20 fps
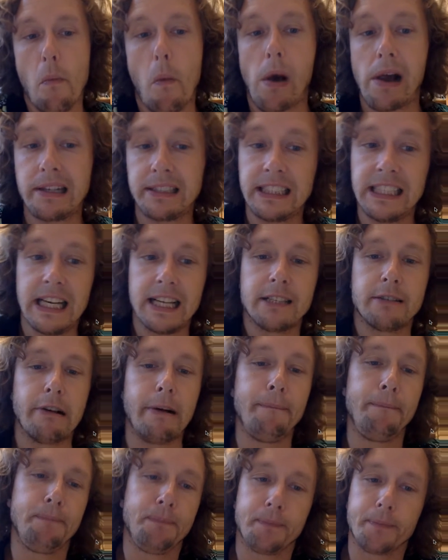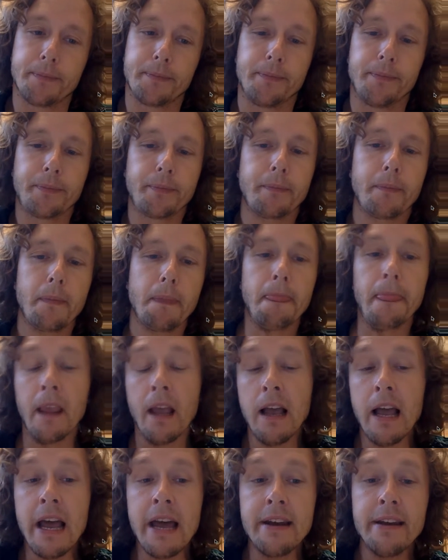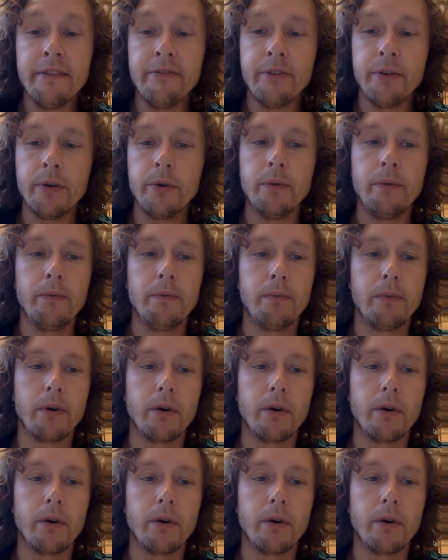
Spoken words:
etc. And if you